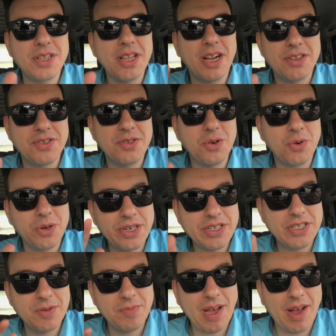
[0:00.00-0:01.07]
a lot of
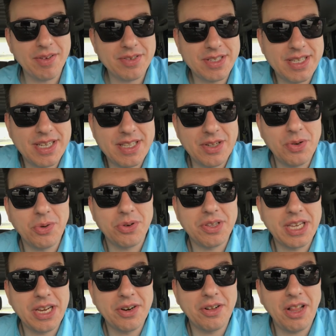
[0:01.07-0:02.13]
stories about the North
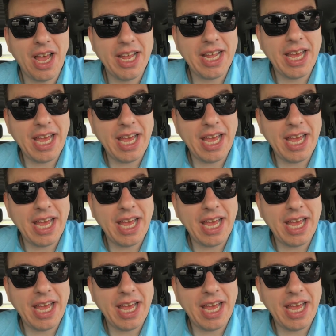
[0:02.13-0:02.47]
Carolina